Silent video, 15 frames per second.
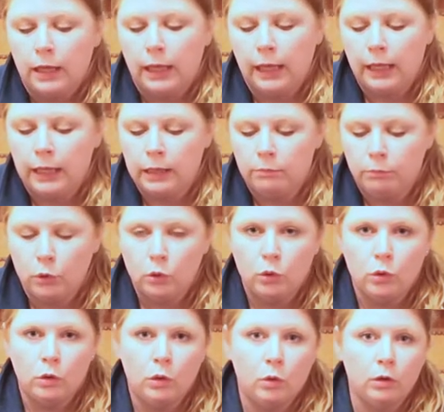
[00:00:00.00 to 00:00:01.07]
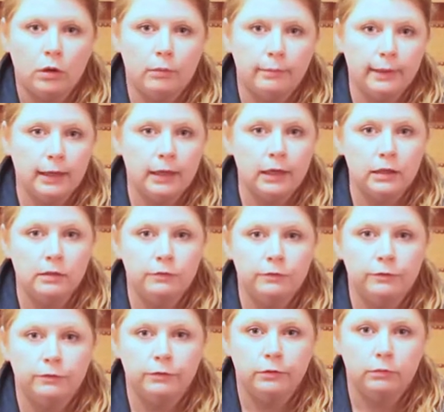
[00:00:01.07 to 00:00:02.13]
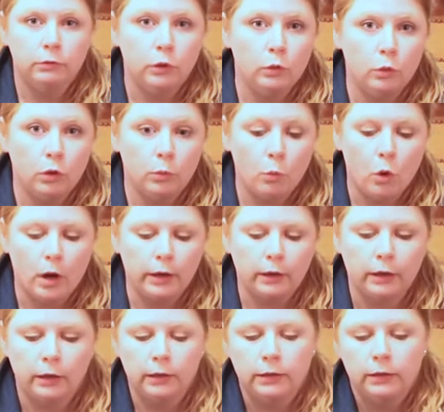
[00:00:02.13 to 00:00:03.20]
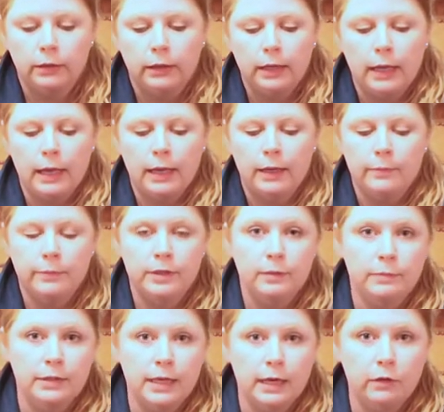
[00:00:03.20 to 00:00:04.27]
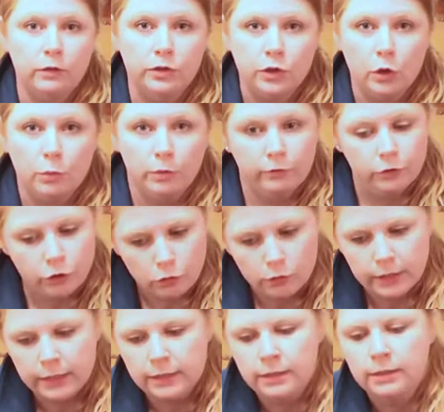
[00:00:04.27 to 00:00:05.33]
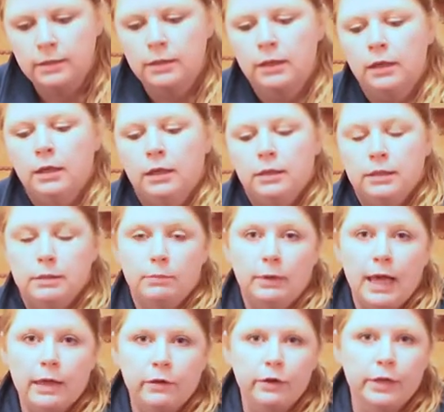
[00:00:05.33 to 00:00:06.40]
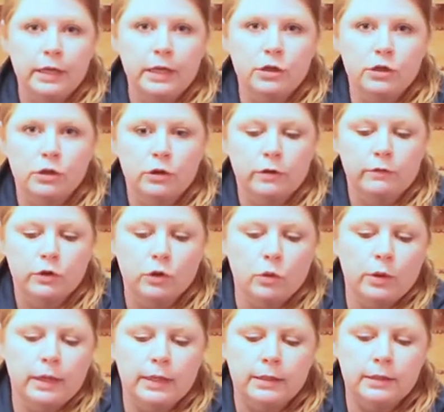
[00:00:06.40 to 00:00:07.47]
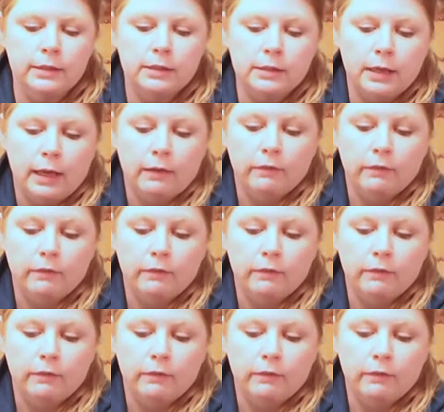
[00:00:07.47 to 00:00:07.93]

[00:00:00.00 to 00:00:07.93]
a bowl or a bucket of lukewarm water, um, some saddle soap of choice, some leather conditioner of choice.